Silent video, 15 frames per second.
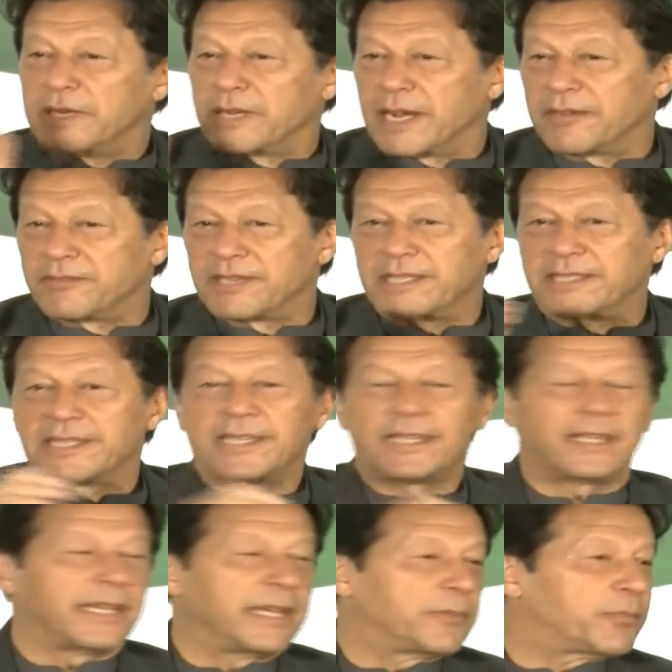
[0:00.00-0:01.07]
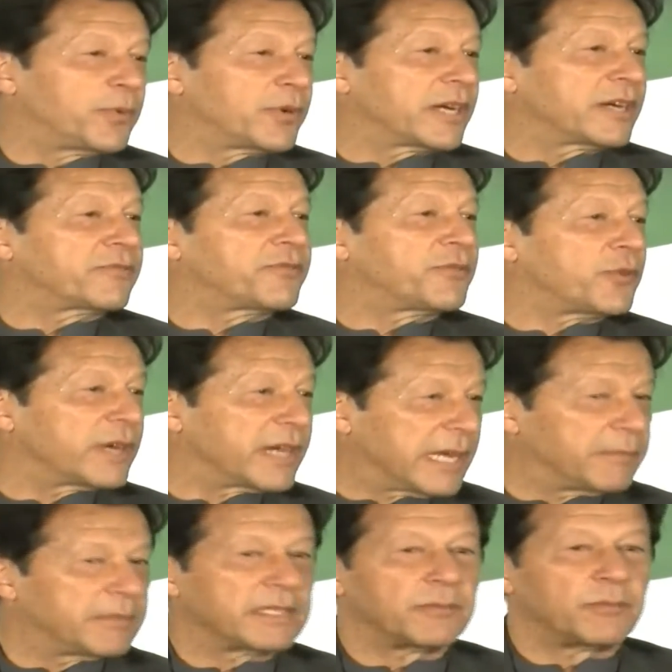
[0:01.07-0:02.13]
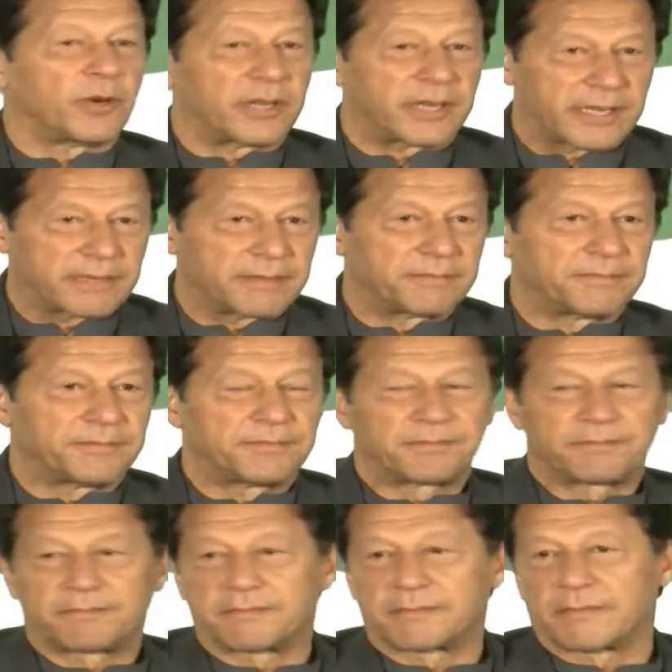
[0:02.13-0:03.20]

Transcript: When we arrived at the airport at 4 a.m. in the morning,